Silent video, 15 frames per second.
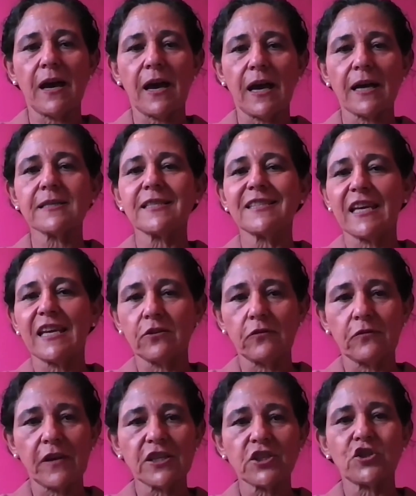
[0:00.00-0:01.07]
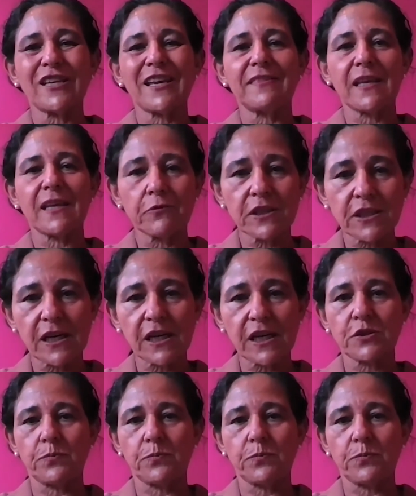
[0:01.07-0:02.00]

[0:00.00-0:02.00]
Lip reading: as the innovation and the research